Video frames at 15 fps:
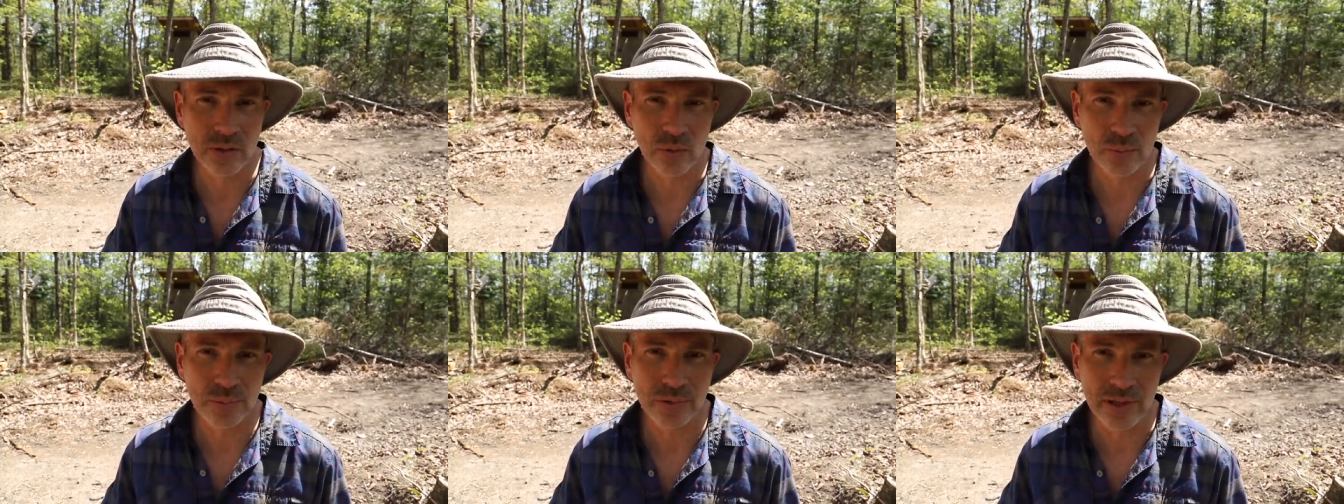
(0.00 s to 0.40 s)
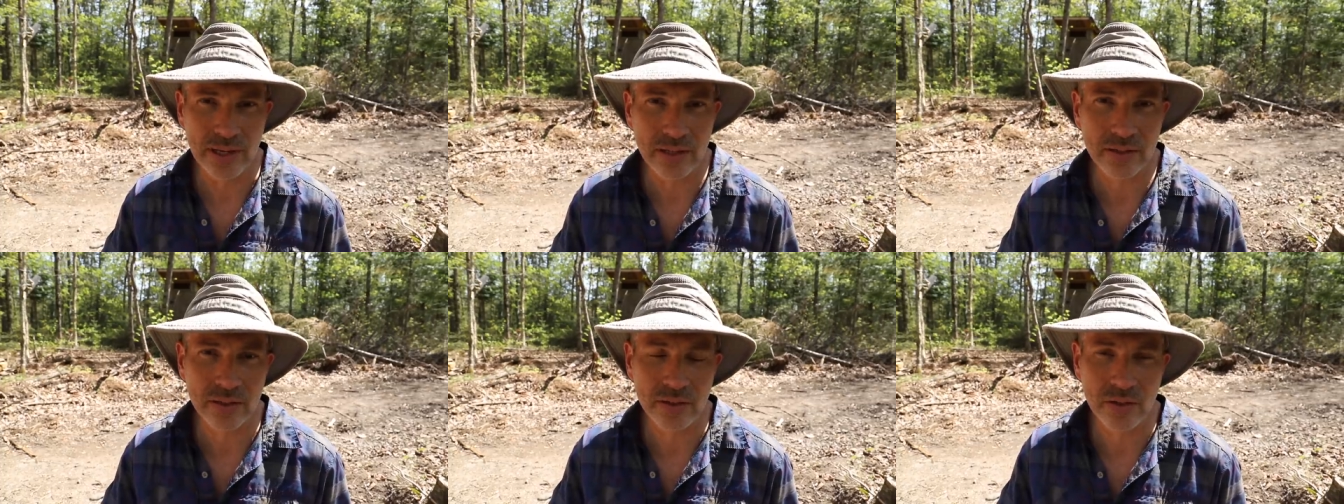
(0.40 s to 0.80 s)
They were
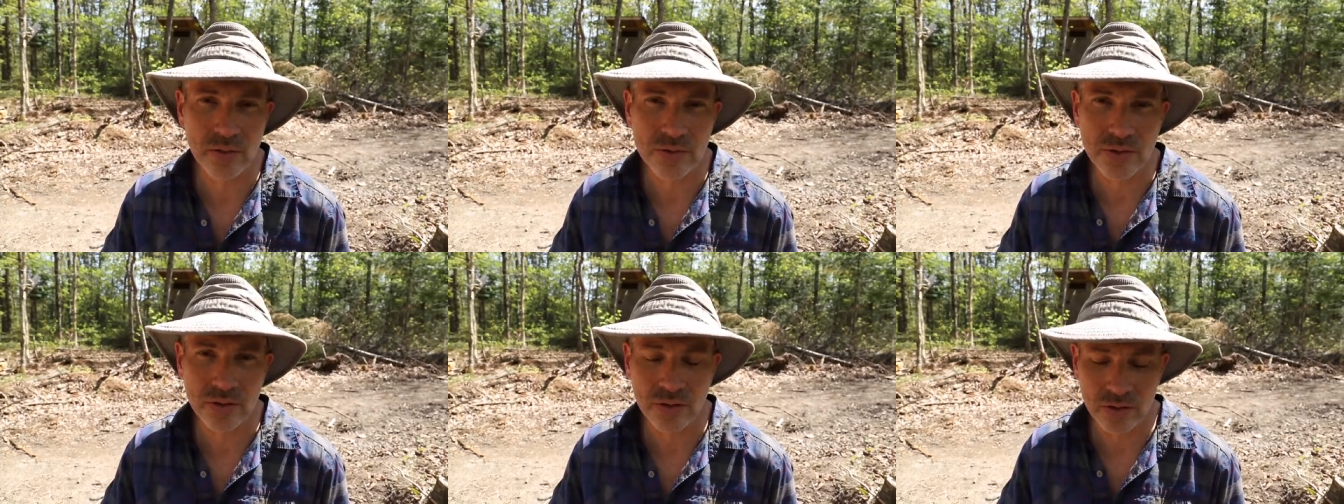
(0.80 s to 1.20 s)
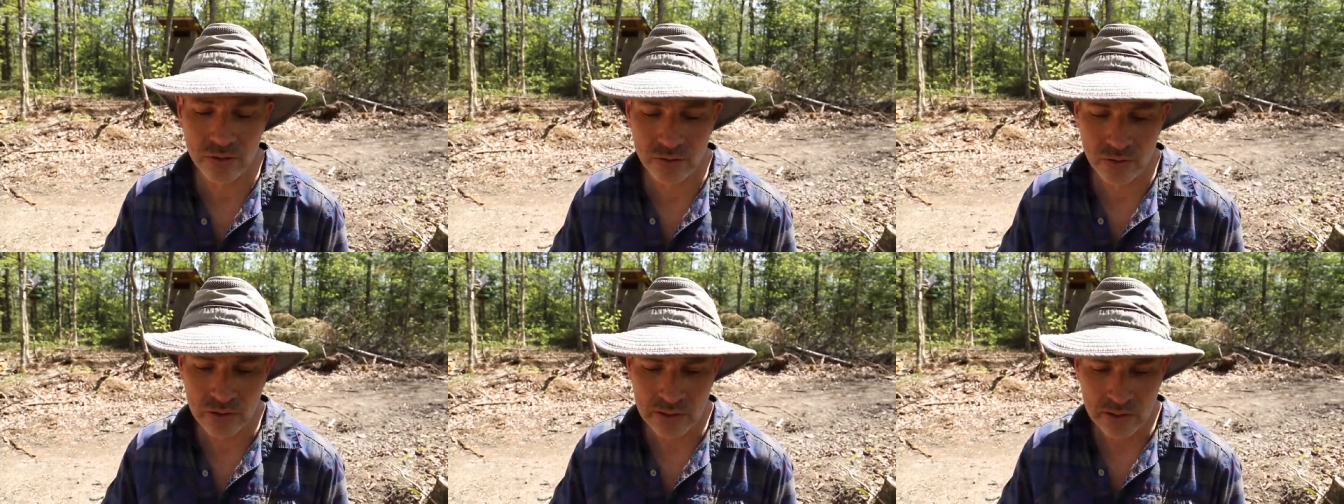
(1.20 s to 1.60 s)
planted years
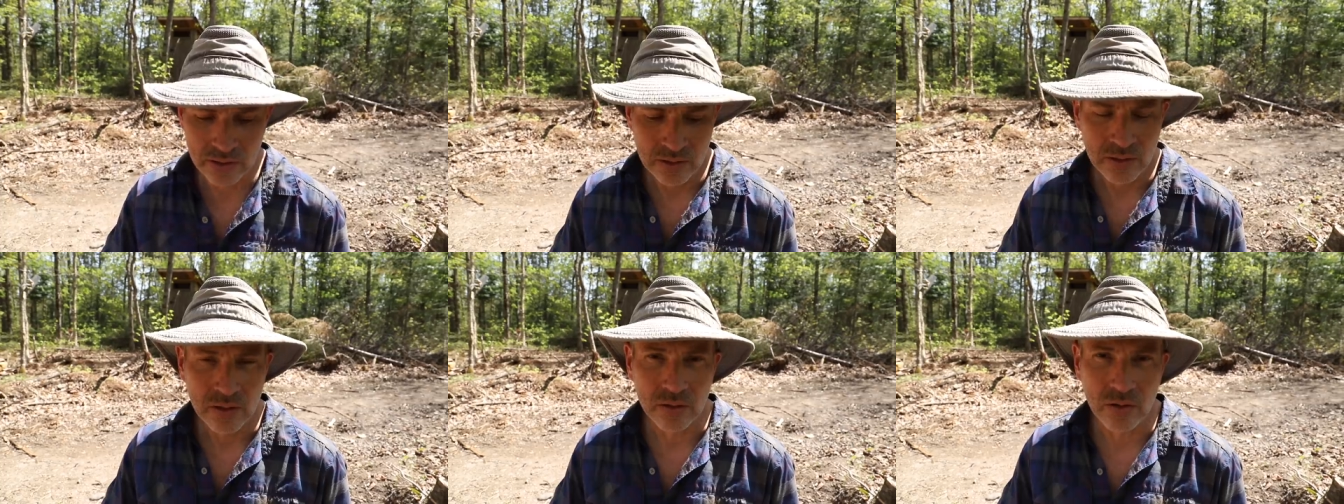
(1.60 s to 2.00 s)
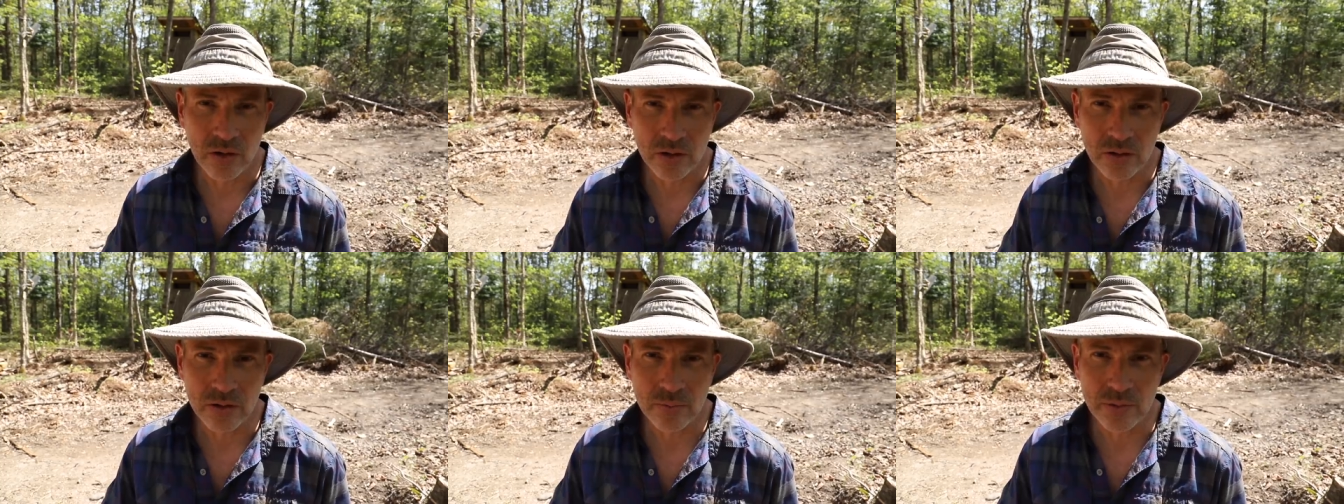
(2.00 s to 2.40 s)
ago, a
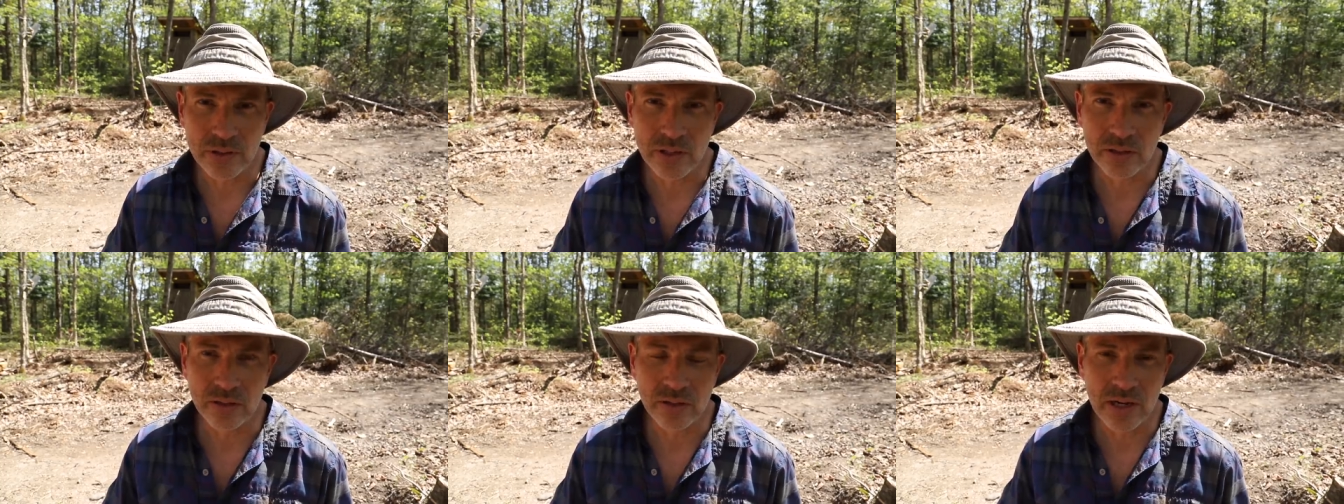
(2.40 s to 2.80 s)
lot of them, and then the